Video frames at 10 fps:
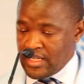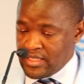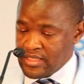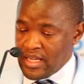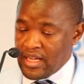that
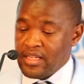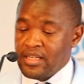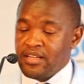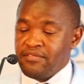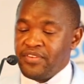these are
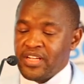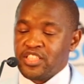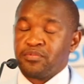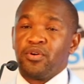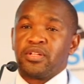very
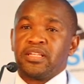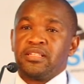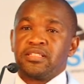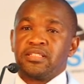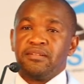small
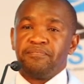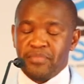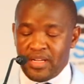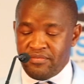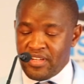things,
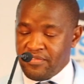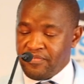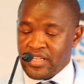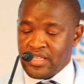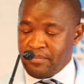but are very
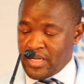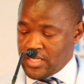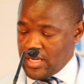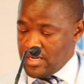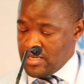
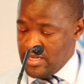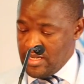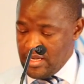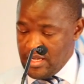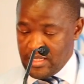fundamental
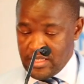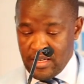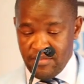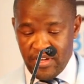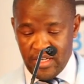in the
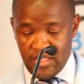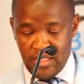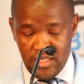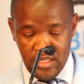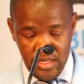
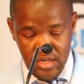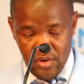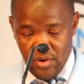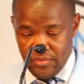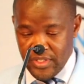delivery
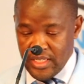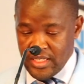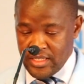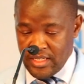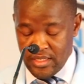of the
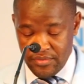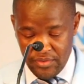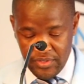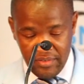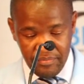initiatives
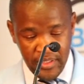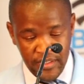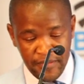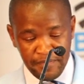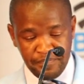of government.